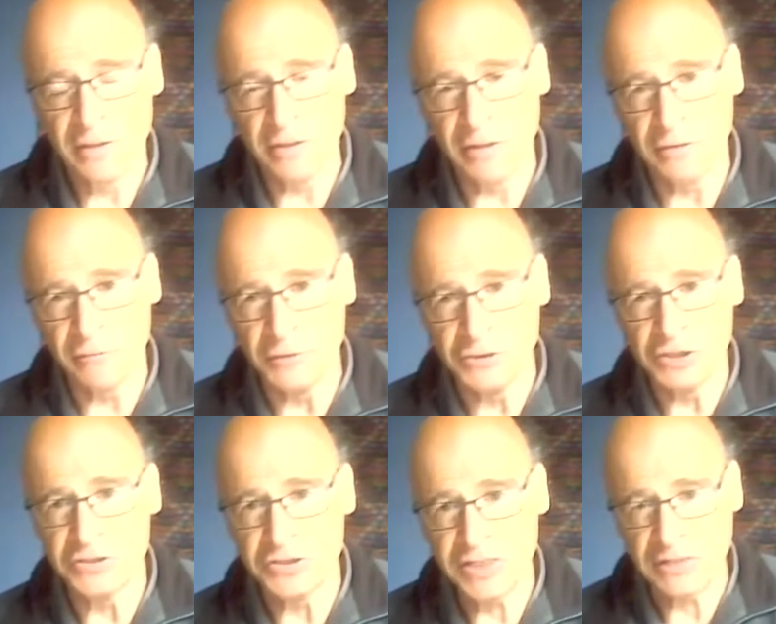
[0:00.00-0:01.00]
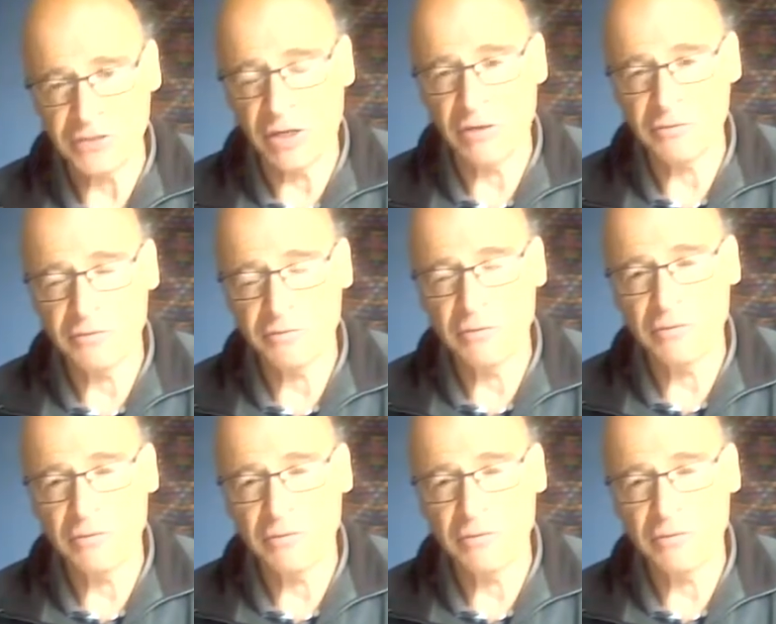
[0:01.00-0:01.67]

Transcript: in which it set out